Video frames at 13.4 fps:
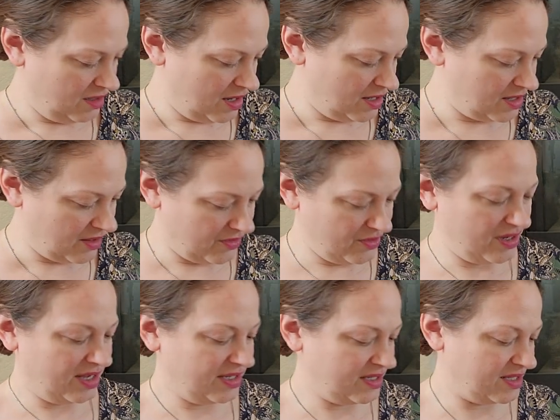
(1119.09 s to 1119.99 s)
another
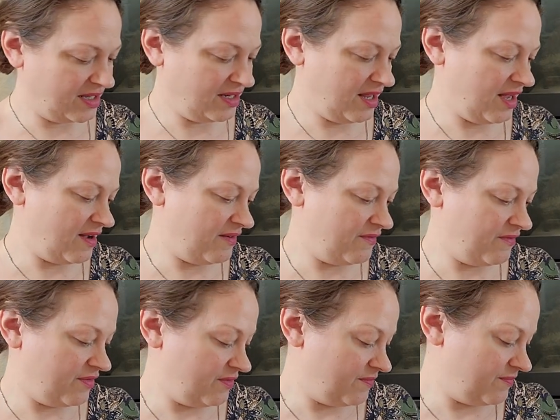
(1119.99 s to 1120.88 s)
nice thing to have
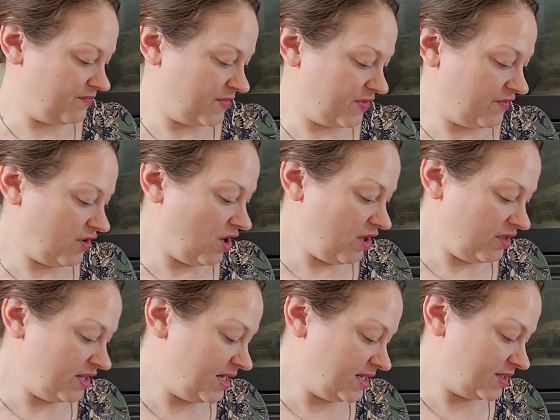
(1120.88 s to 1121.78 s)
for
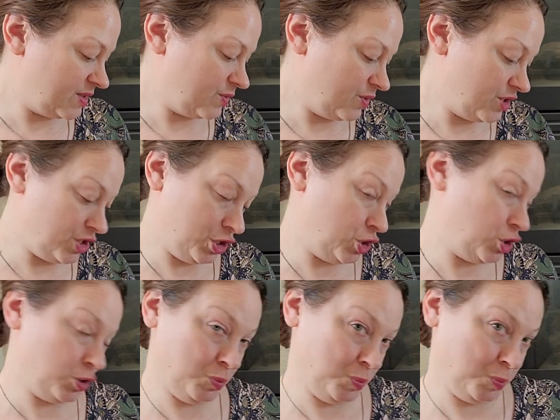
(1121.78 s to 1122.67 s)
holiday storage.